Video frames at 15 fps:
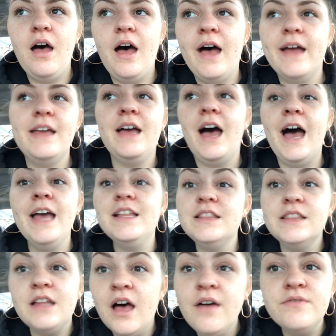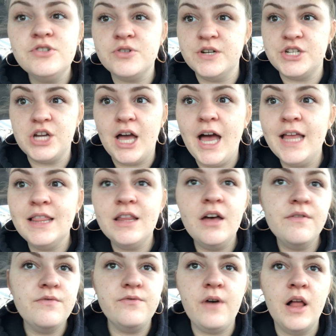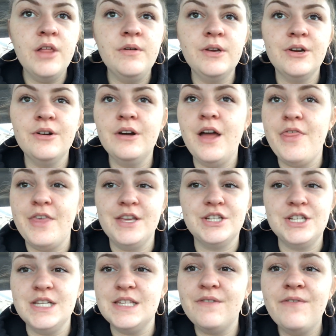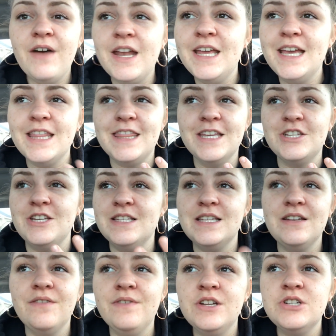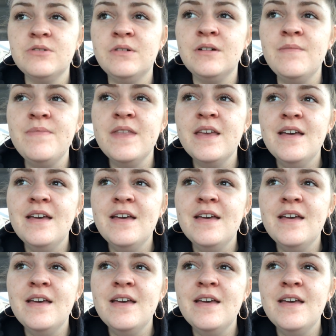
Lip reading: I love Trisha. I love following her. I think she's funny. I think she's individual.